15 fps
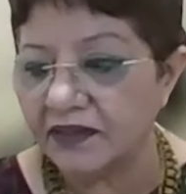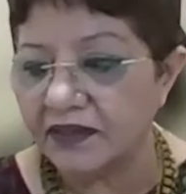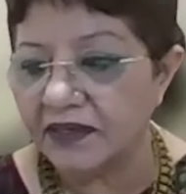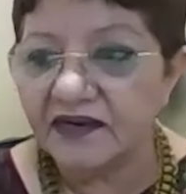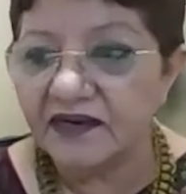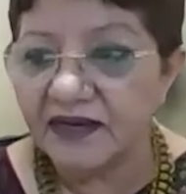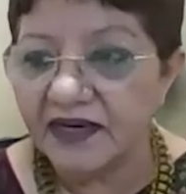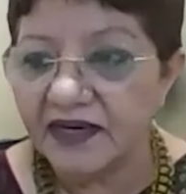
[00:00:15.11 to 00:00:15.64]

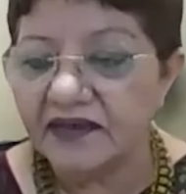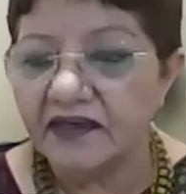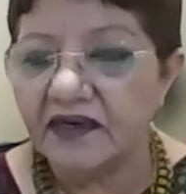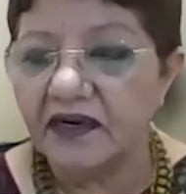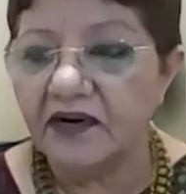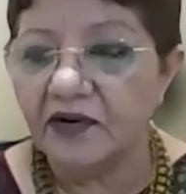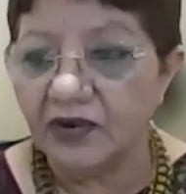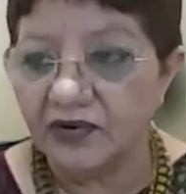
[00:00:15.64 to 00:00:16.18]
This
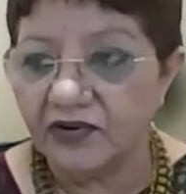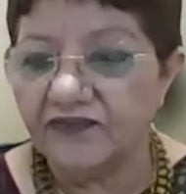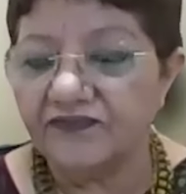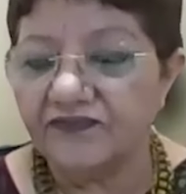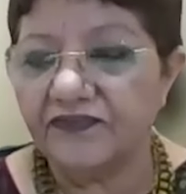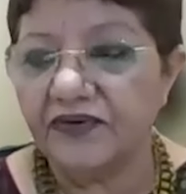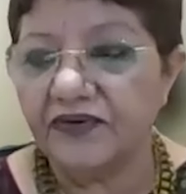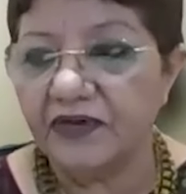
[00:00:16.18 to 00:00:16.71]
created a lot
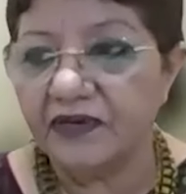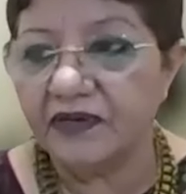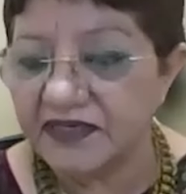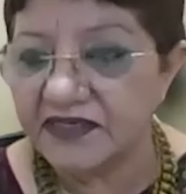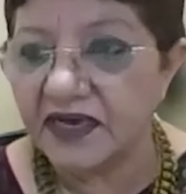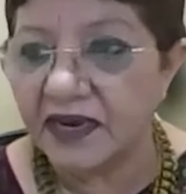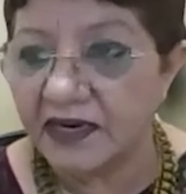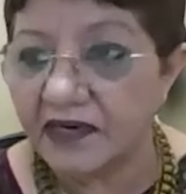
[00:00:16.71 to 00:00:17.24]
of
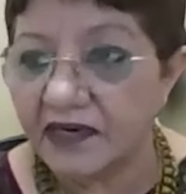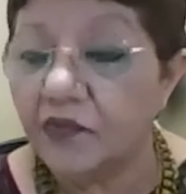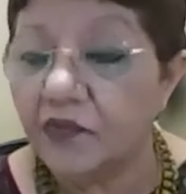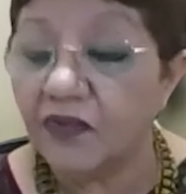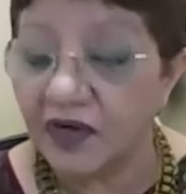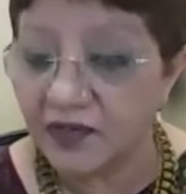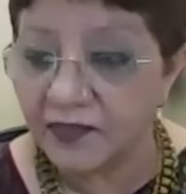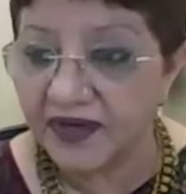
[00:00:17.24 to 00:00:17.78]
unrest at
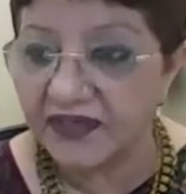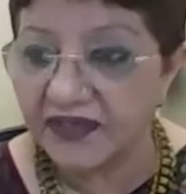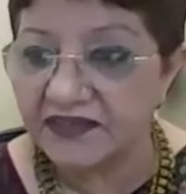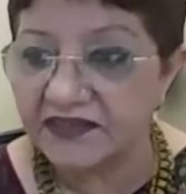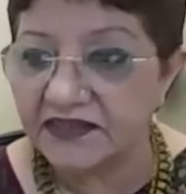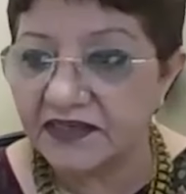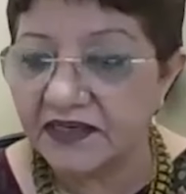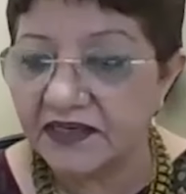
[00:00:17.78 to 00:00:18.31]
the
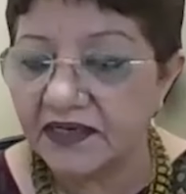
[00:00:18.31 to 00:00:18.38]
workplace.